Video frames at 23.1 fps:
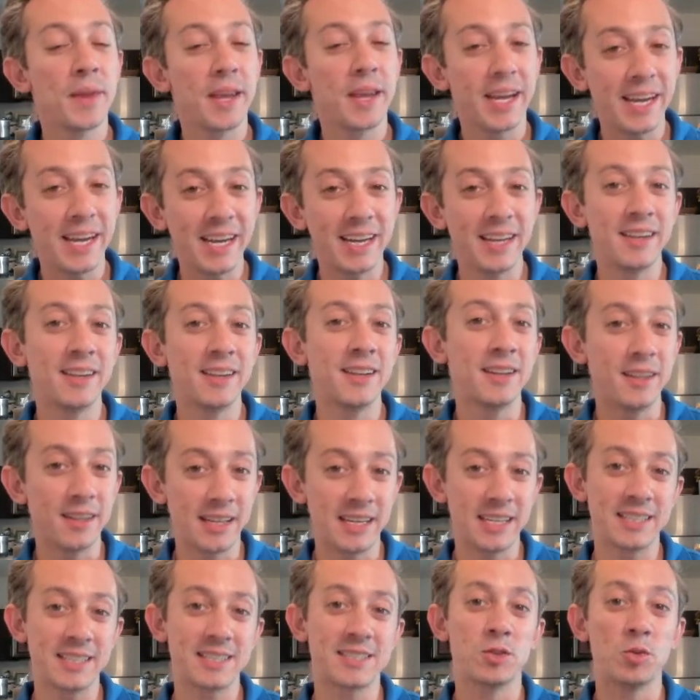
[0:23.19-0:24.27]
in
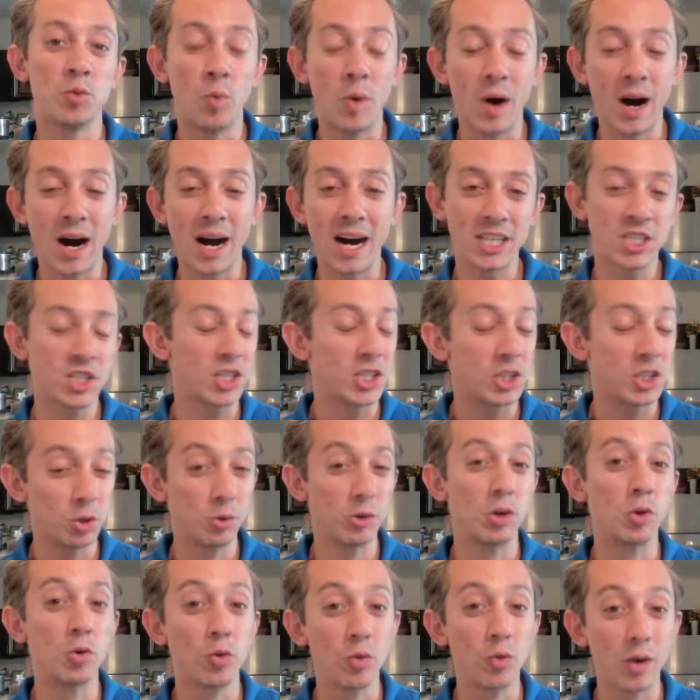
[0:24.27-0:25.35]
this watch. I do
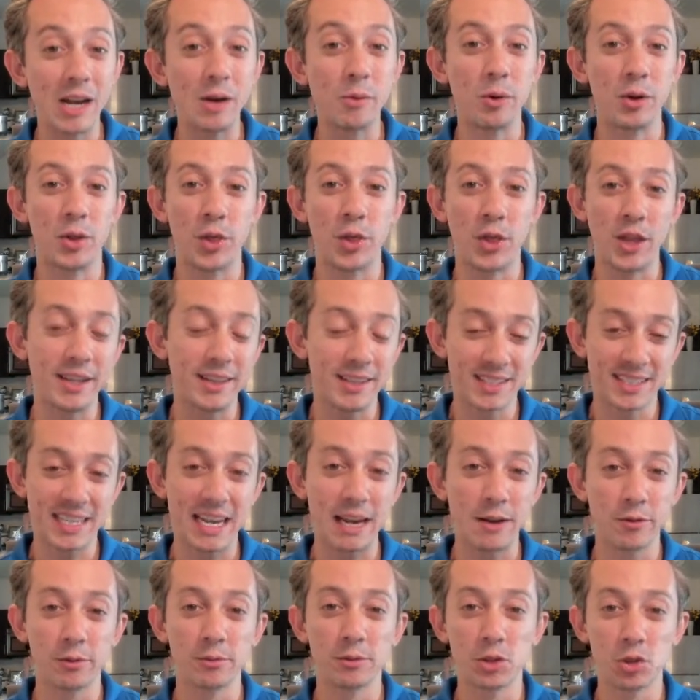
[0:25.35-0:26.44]
agree with it. This
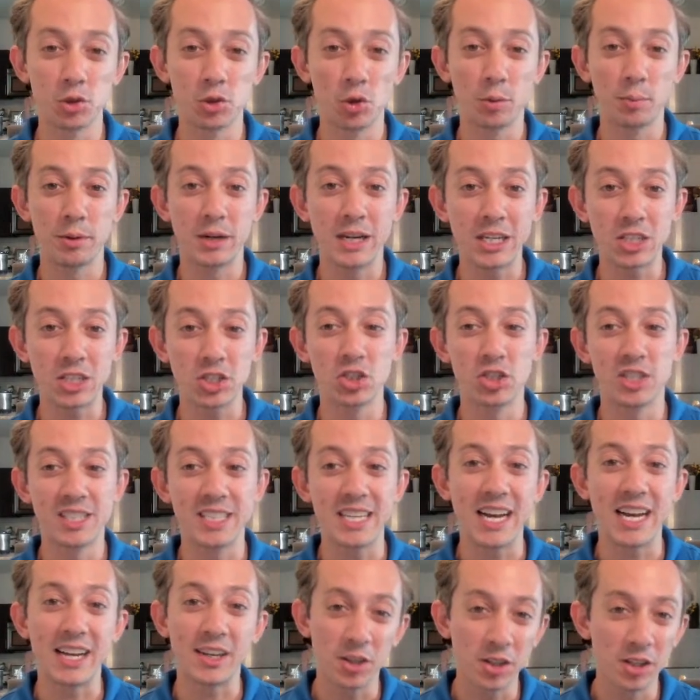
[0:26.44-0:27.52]
came from the Storm Prediction
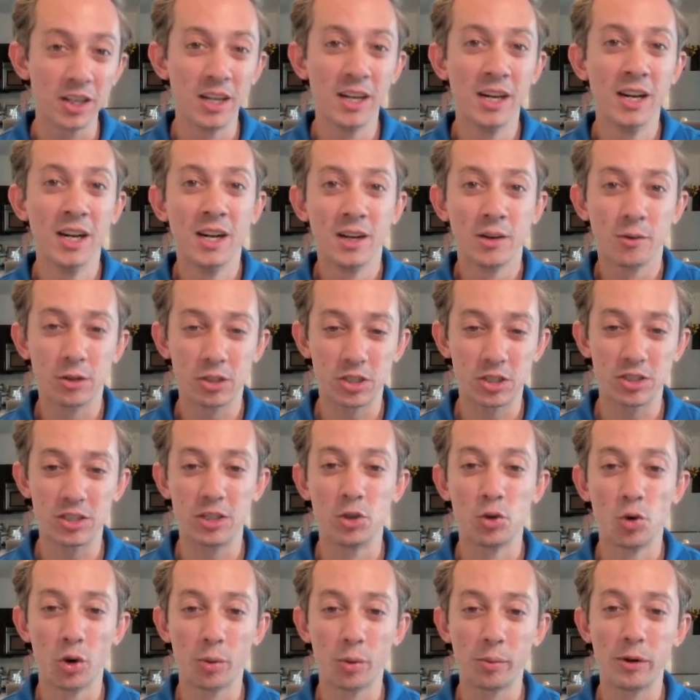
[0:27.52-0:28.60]
Center, which is in
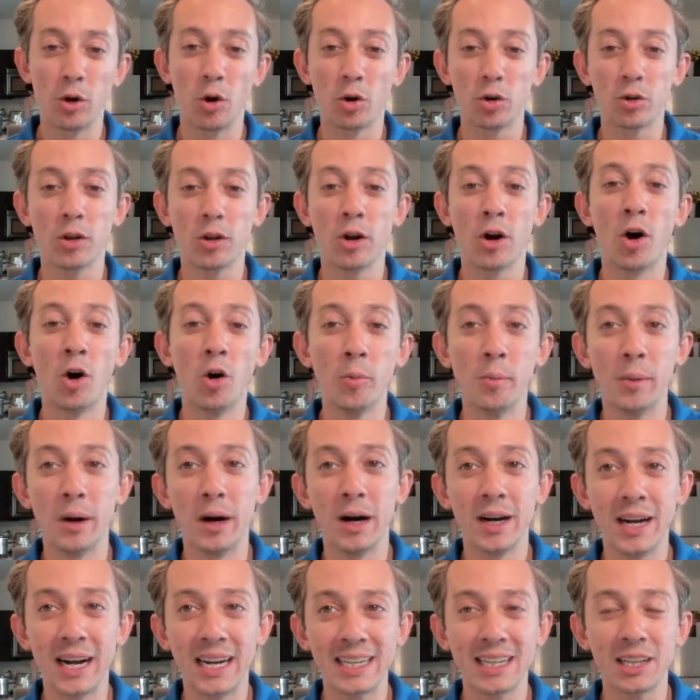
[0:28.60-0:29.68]
Norman,
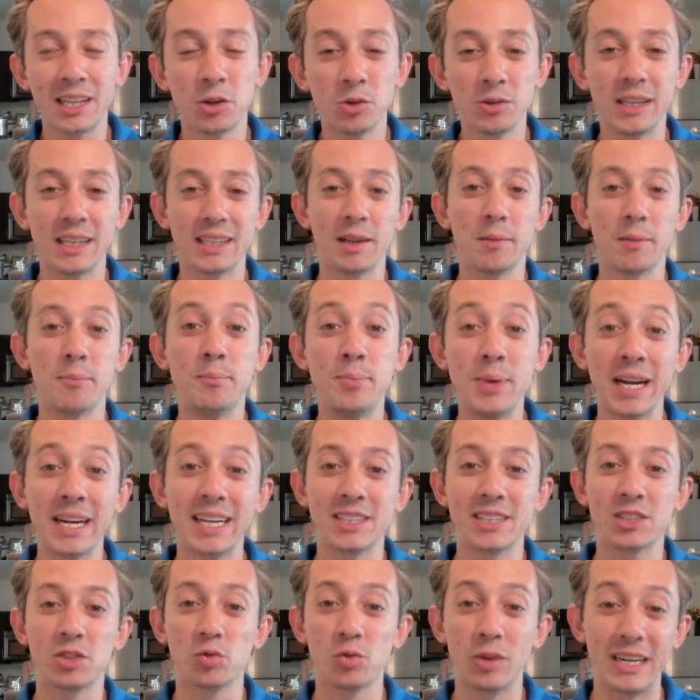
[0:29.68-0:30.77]
Oklahoma. I do think the
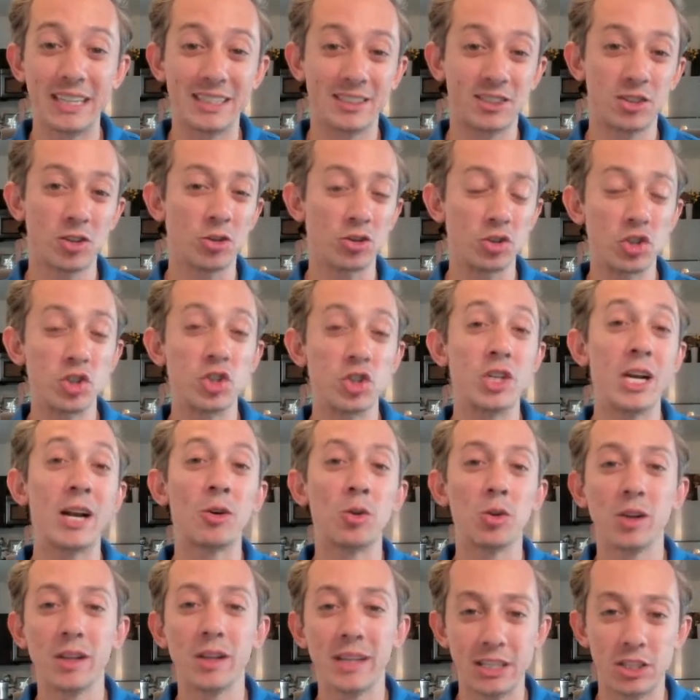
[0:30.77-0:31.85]
biggest risks are
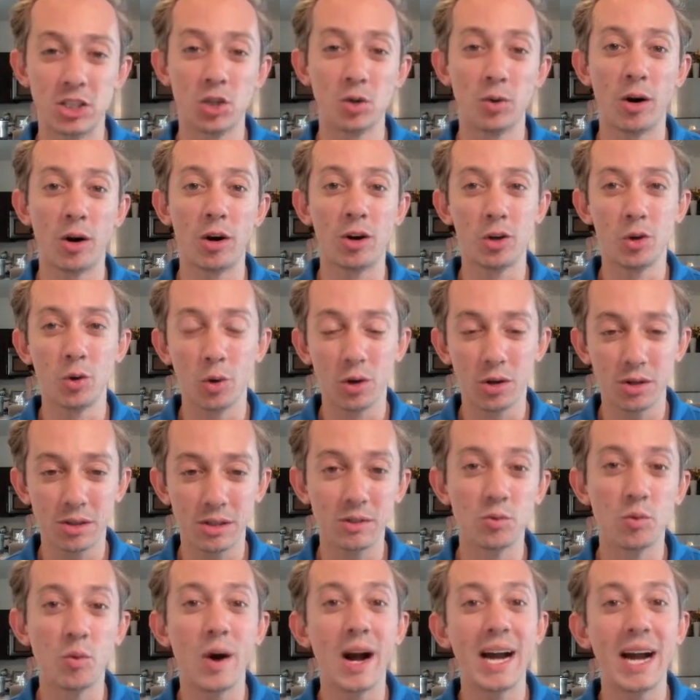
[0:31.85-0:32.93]
generally to our north
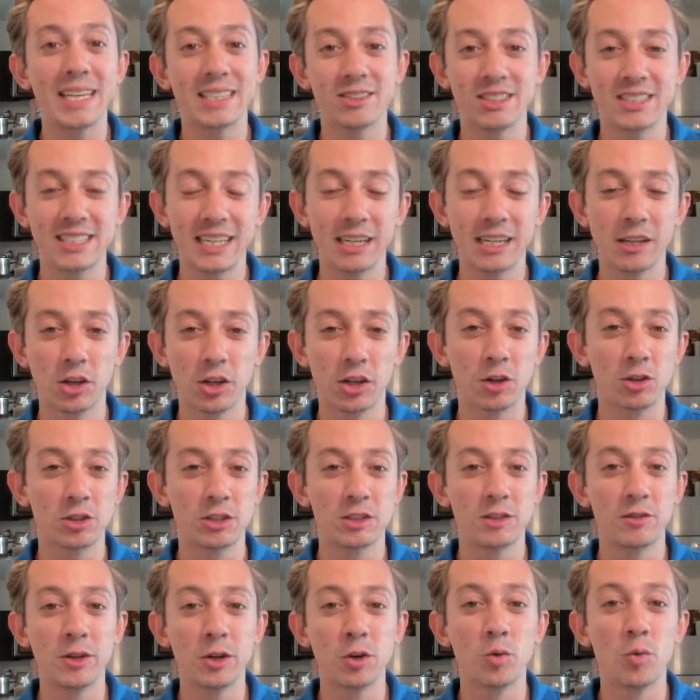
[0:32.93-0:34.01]
and west. Let's take a look at our
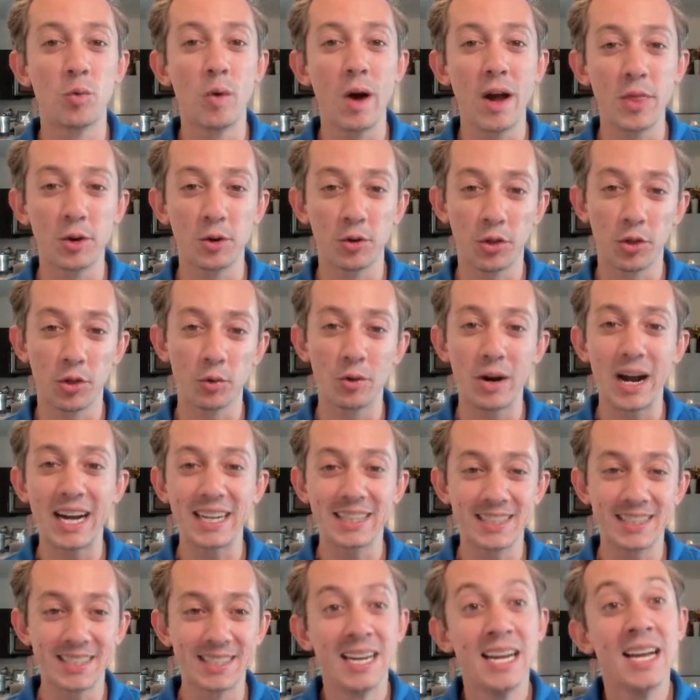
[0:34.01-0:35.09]
severe weather
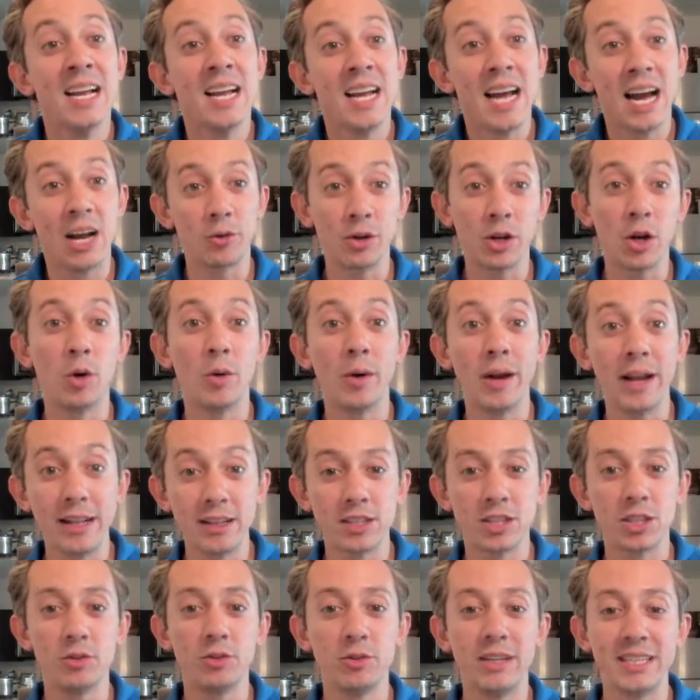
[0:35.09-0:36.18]
threats as we go
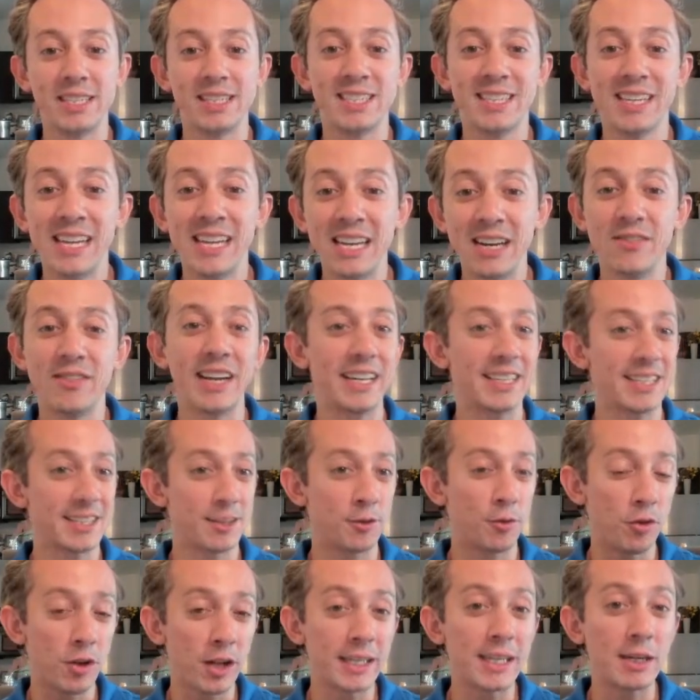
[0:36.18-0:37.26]
into this evening. It's the
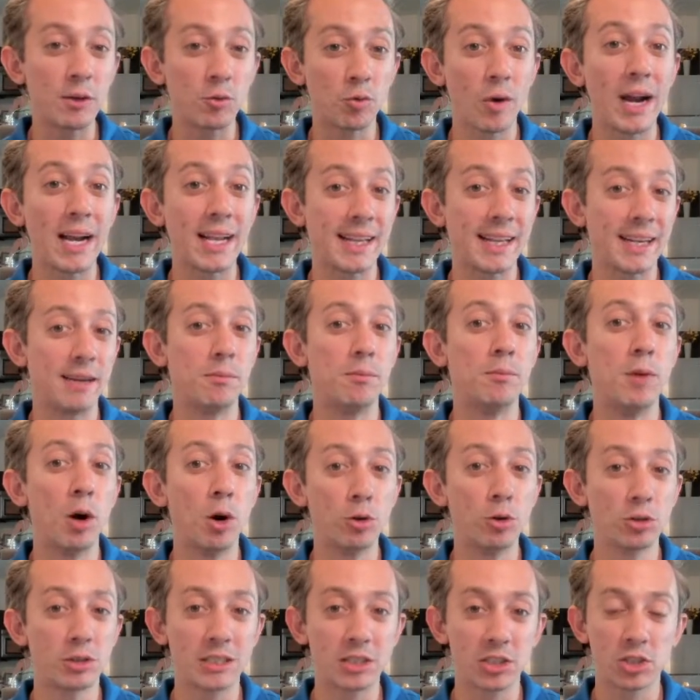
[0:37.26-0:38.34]
flooding rain that I'm
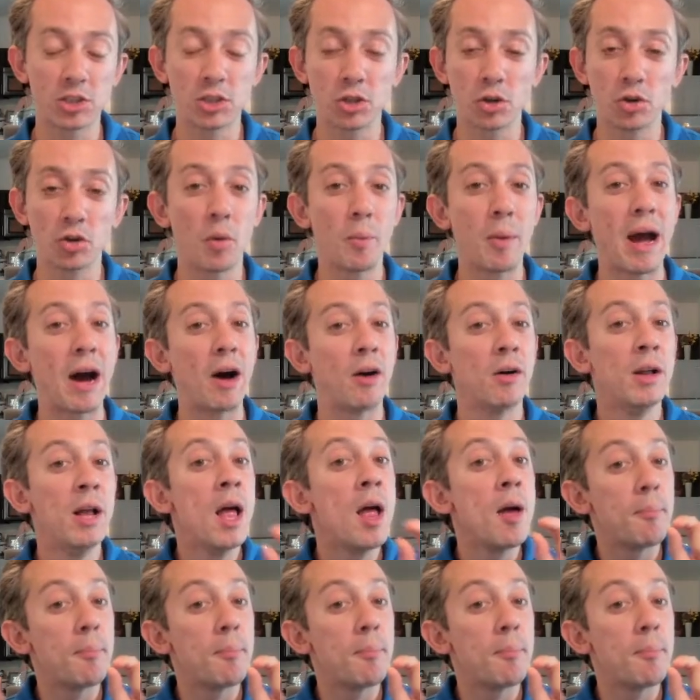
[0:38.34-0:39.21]
most concerned about.